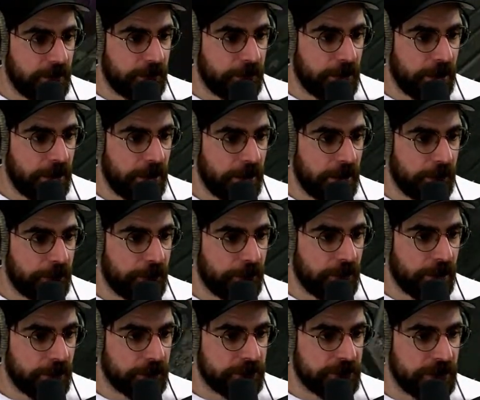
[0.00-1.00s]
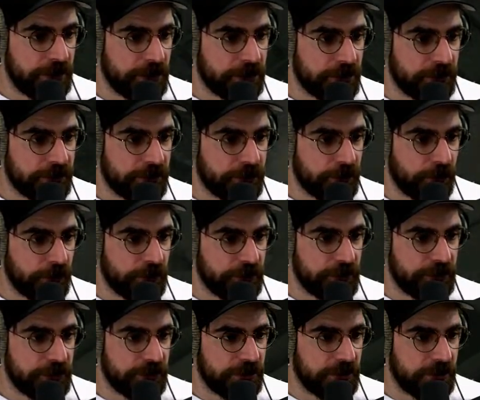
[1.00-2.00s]
My pronunciation of Scottish
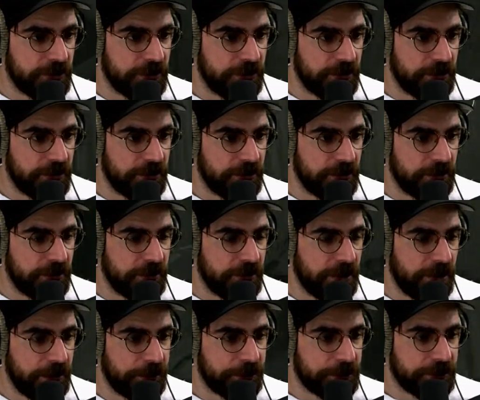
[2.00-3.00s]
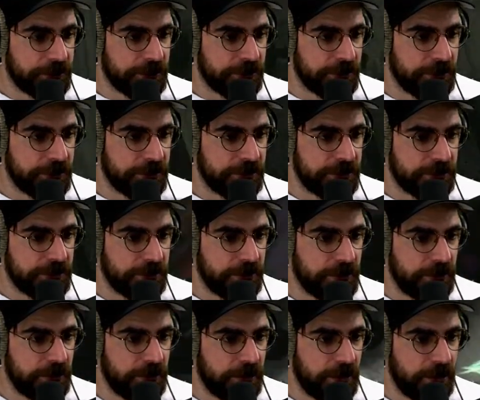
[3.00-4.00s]
names is
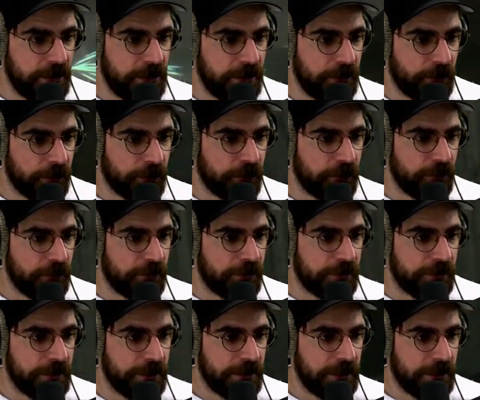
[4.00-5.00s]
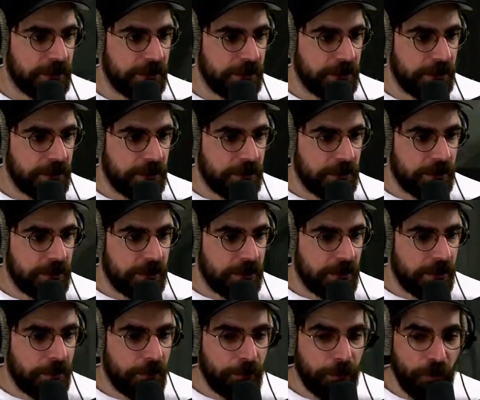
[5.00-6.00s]
not good.
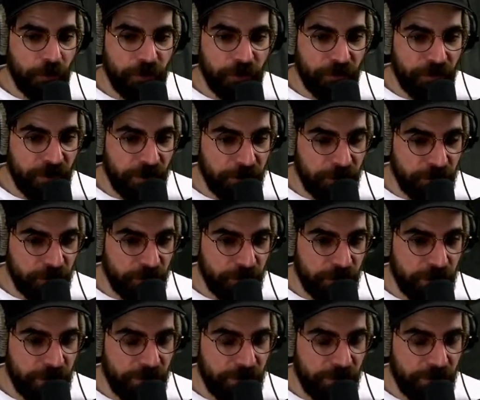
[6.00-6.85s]
Both of them do